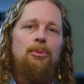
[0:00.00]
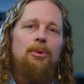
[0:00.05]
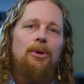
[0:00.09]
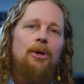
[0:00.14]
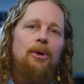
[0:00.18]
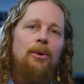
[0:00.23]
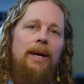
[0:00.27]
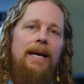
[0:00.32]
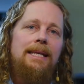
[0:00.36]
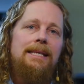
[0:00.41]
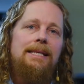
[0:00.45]

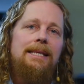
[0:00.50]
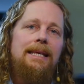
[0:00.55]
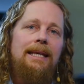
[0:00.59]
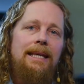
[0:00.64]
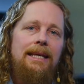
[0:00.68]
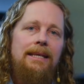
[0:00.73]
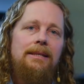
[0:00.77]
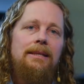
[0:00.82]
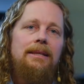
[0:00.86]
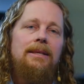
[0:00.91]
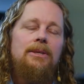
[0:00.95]
progress
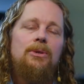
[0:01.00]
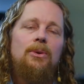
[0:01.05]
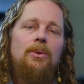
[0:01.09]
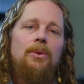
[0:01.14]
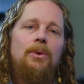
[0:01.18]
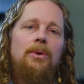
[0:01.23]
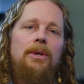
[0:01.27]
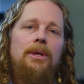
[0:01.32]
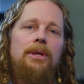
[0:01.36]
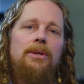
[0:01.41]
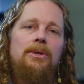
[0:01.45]
easily
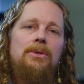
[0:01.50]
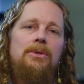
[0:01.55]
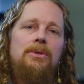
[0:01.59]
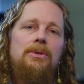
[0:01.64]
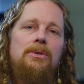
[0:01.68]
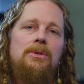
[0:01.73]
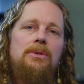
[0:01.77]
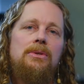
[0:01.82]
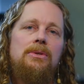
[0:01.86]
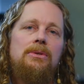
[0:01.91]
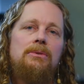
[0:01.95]

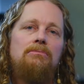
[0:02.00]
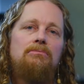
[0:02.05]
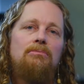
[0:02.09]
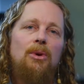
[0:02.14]
towards